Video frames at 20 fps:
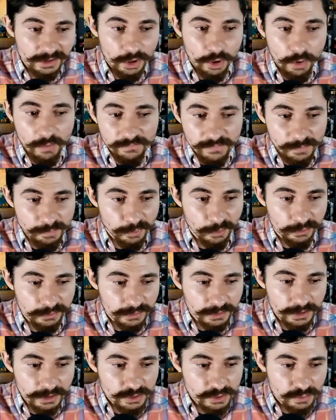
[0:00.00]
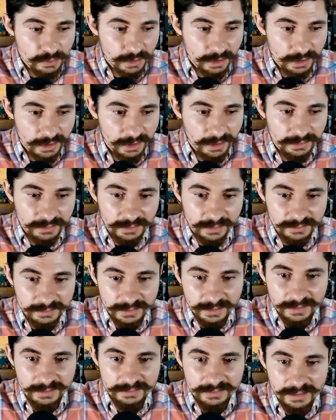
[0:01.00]
coffee pot needs to hit, I
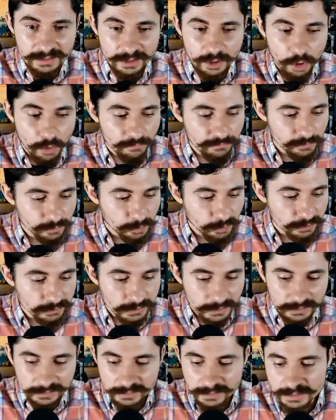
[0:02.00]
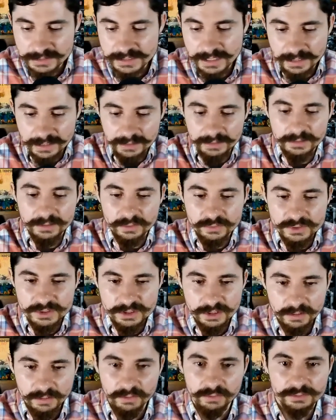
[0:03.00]
think, another coffee pot, and there's like a little
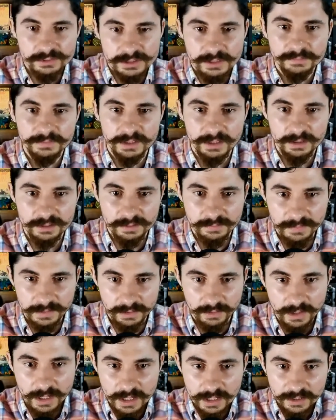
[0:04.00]
circle or something in the middle.